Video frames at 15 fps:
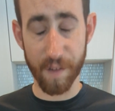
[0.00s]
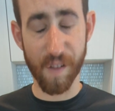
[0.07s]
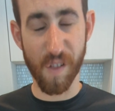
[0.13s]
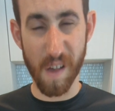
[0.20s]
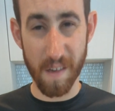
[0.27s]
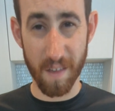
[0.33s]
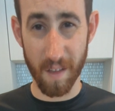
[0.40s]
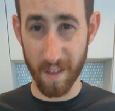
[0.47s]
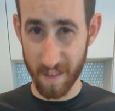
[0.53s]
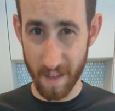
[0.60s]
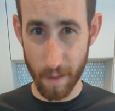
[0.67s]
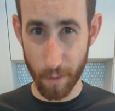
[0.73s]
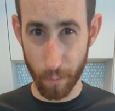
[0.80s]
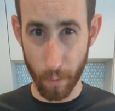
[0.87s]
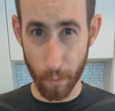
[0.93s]
the less things
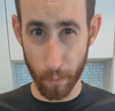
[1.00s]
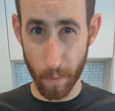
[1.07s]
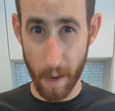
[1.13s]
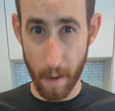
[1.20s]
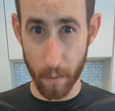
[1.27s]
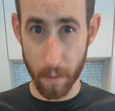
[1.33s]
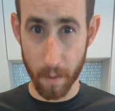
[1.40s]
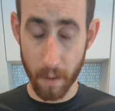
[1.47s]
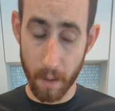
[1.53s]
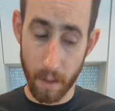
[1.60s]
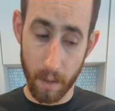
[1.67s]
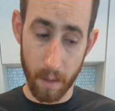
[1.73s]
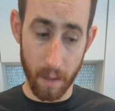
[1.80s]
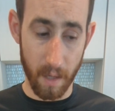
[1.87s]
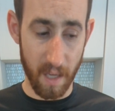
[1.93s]
get thrown
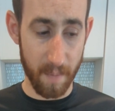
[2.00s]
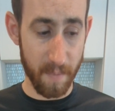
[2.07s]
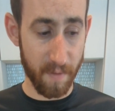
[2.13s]
around.